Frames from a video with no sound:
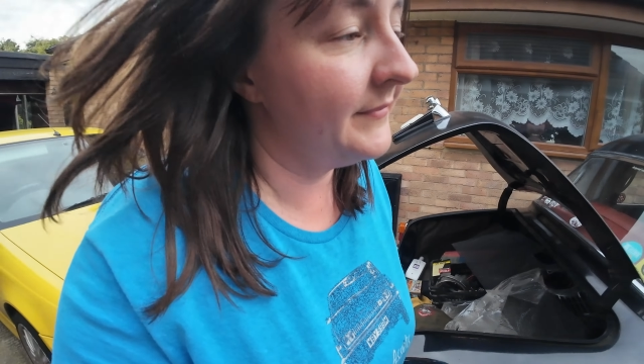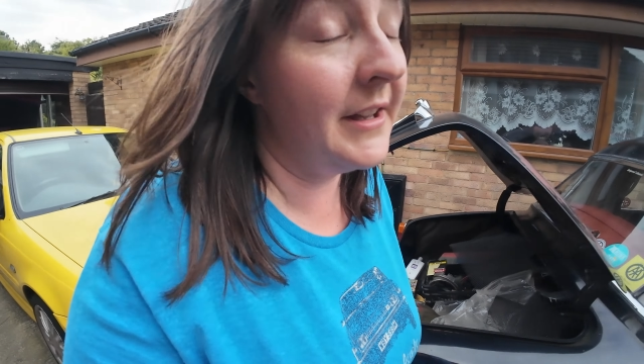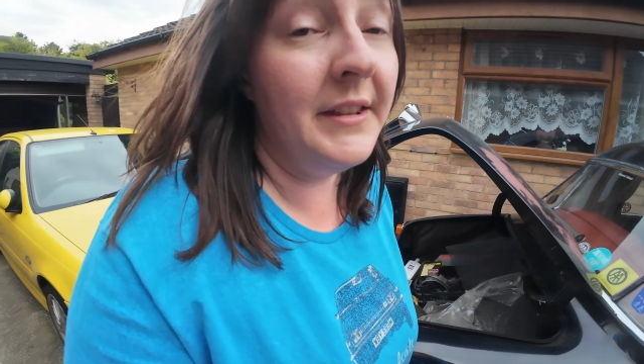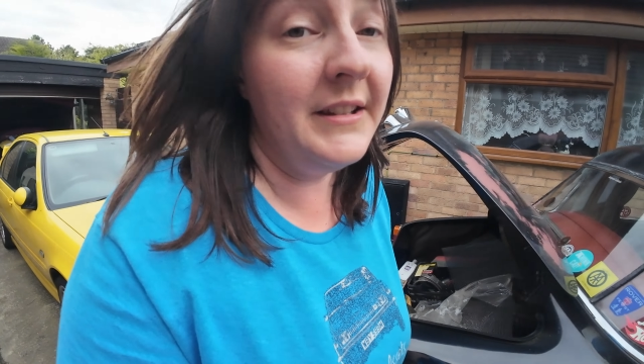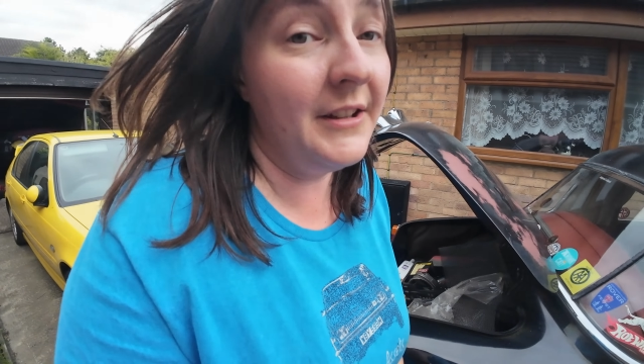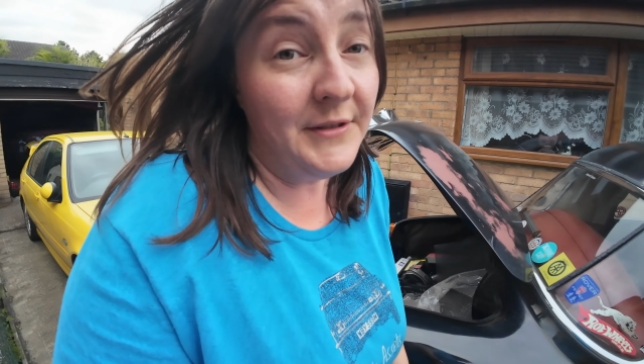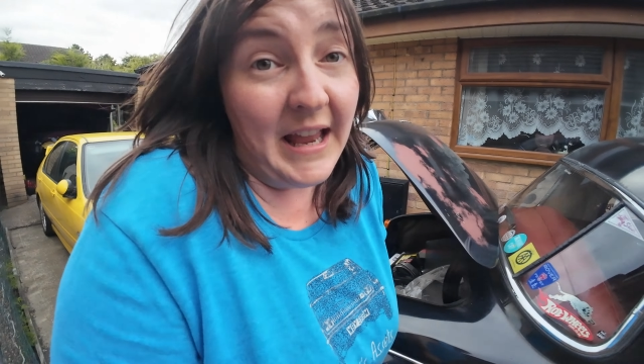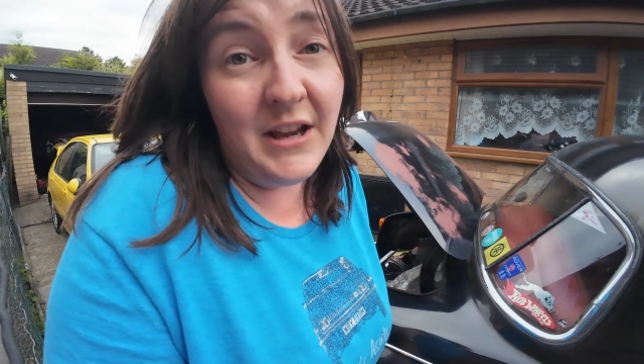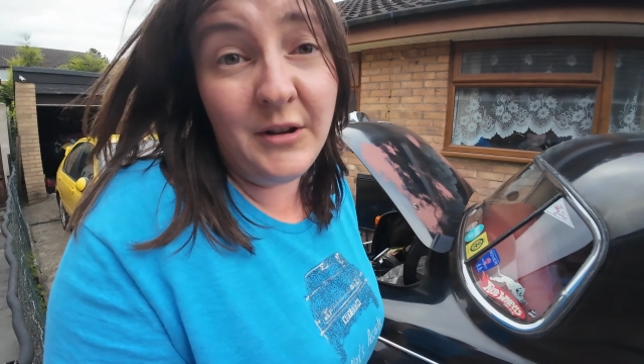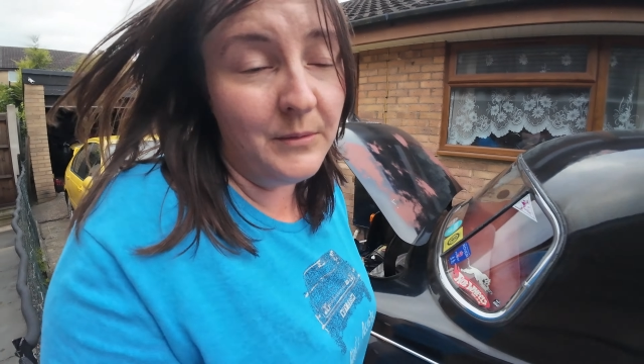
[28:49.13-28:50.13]
I think those
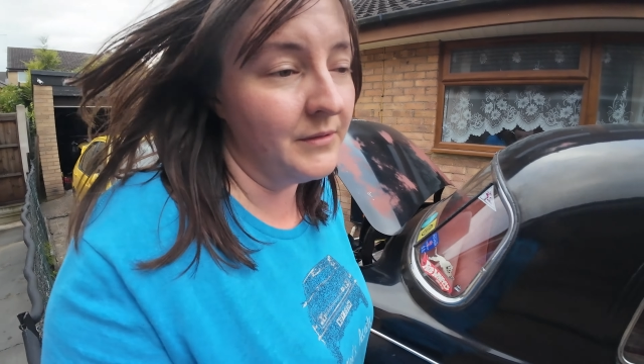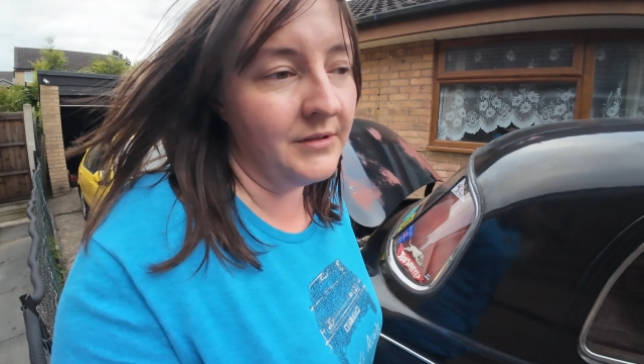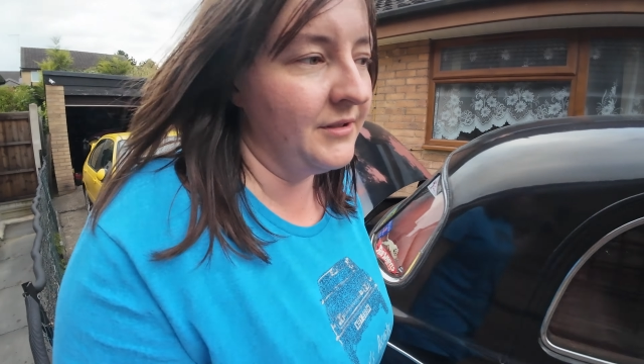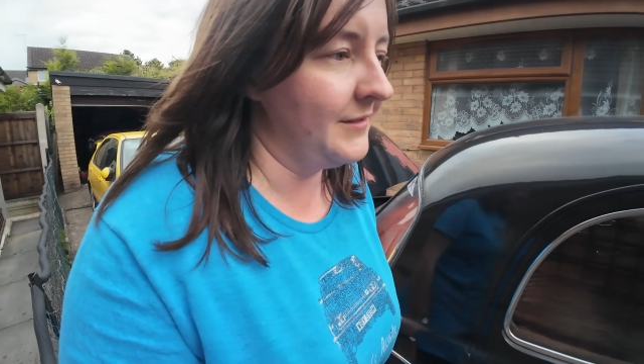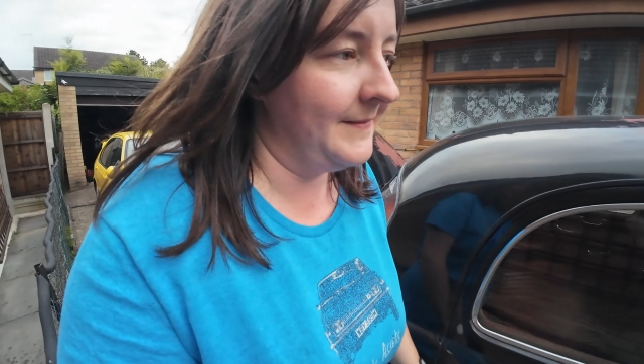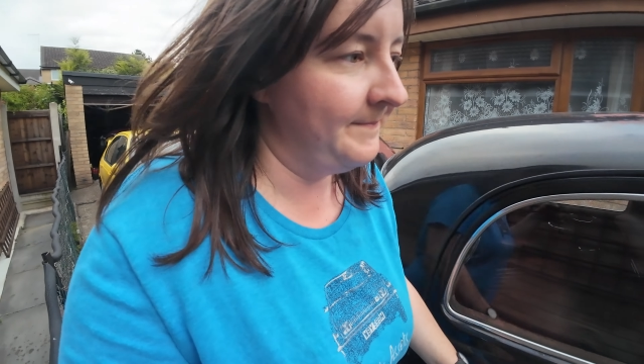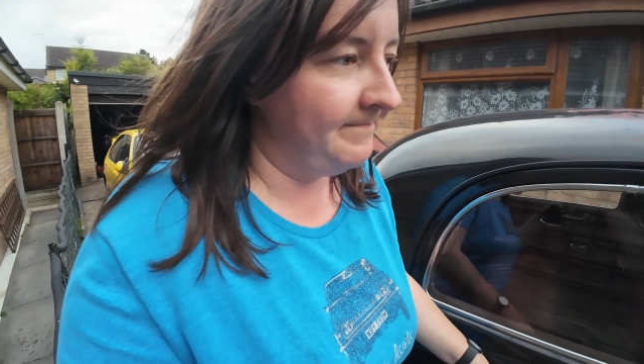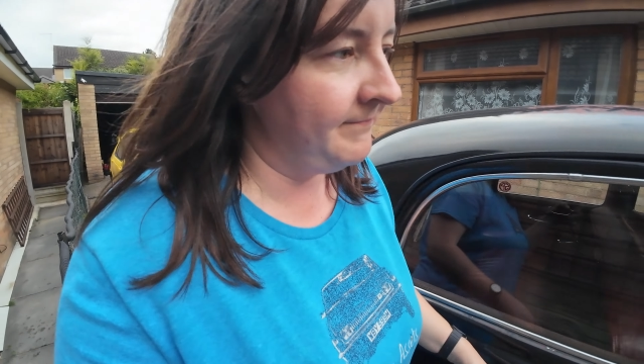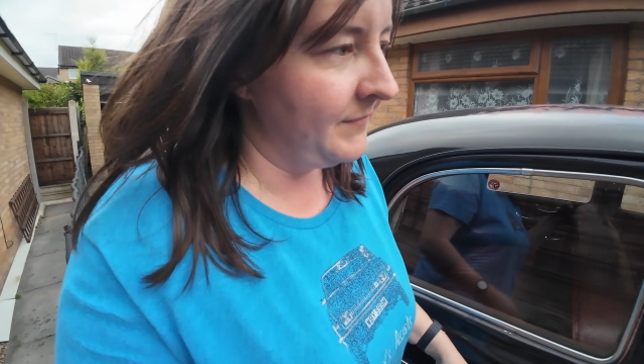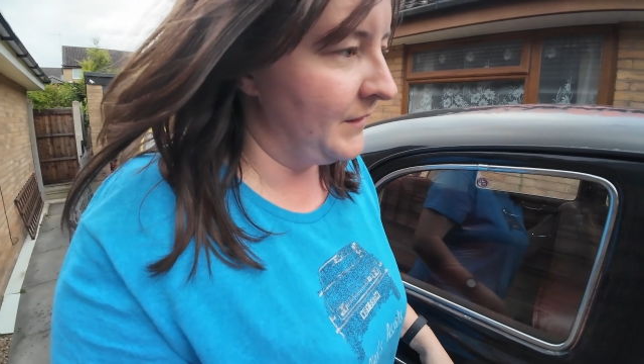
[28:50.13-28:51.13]
acorns
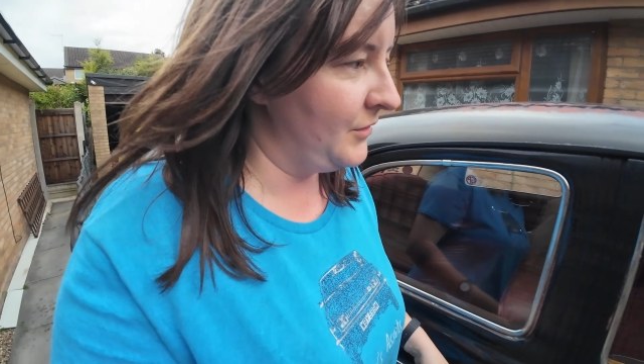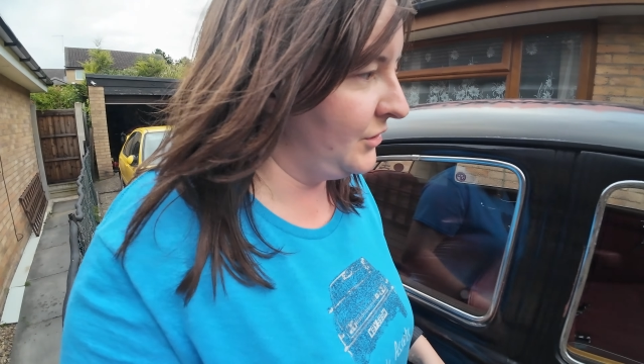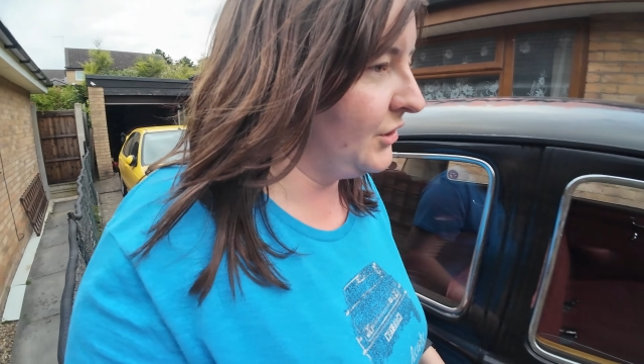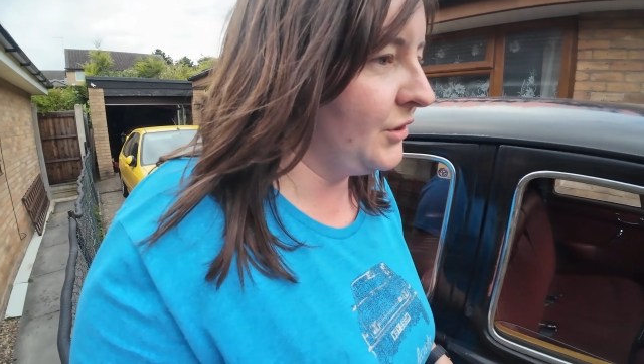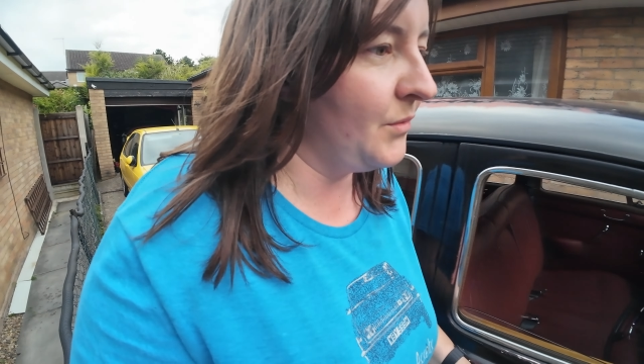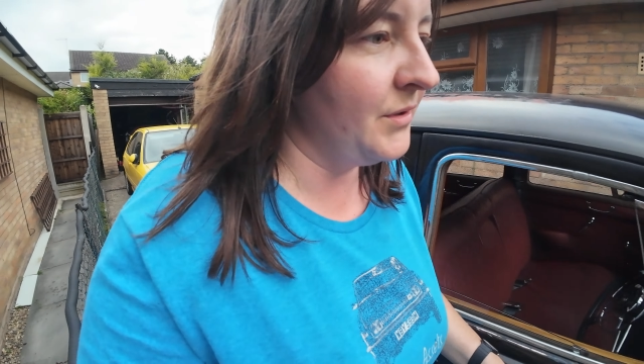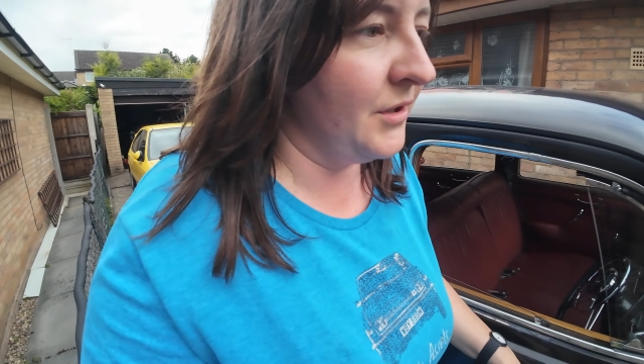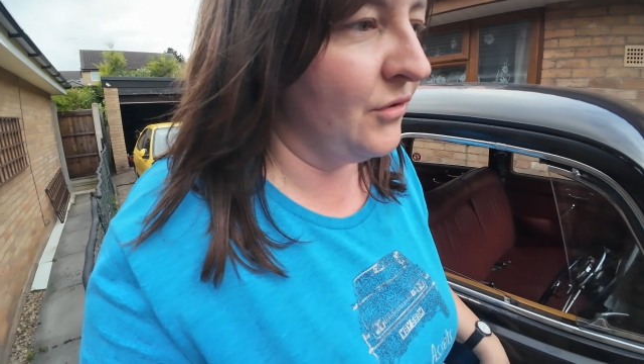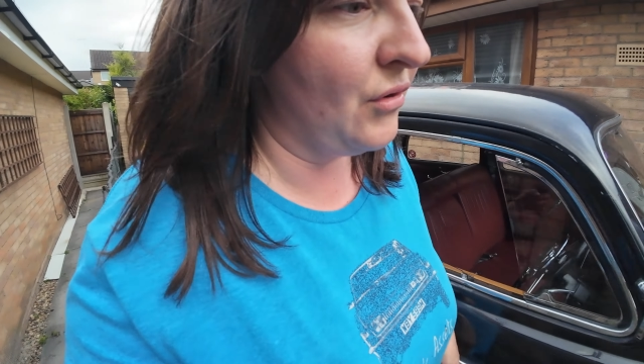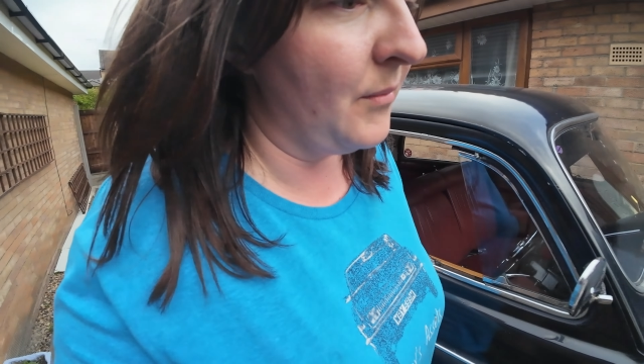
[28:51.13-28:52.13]
are just
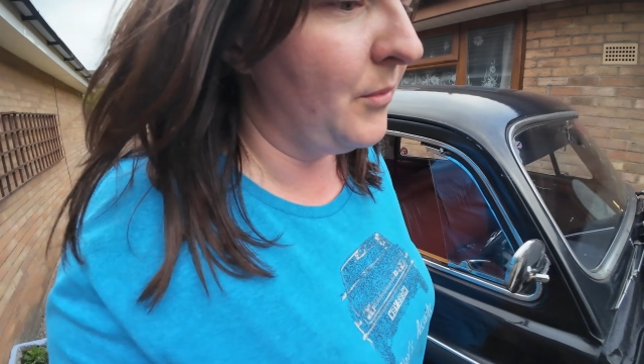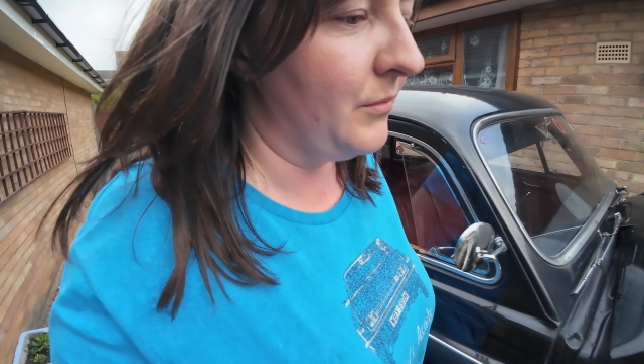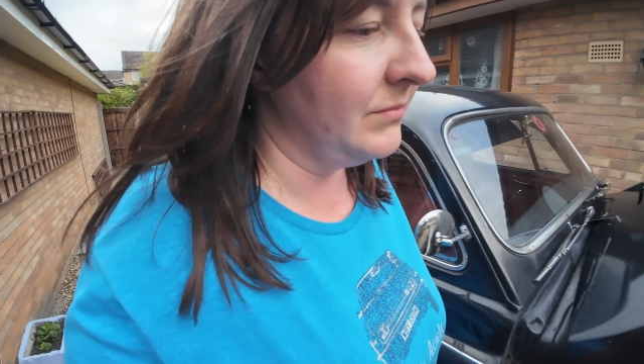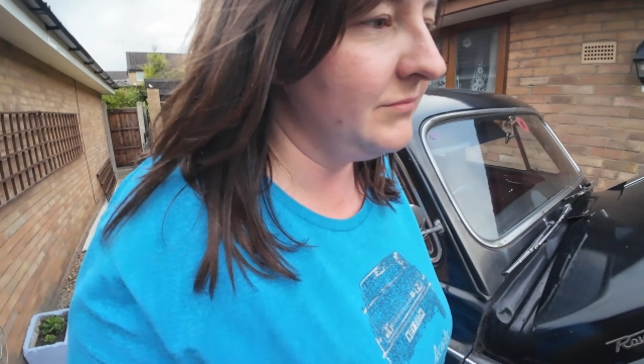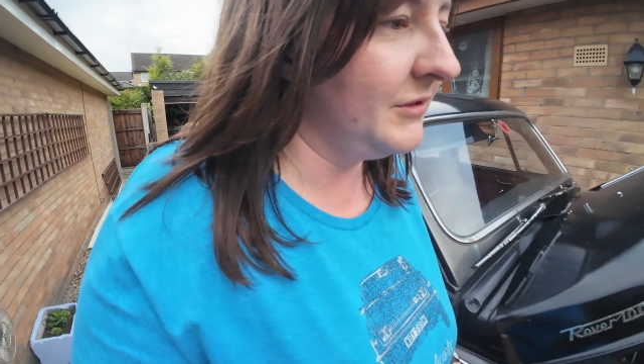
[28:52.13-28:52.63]
causing trouble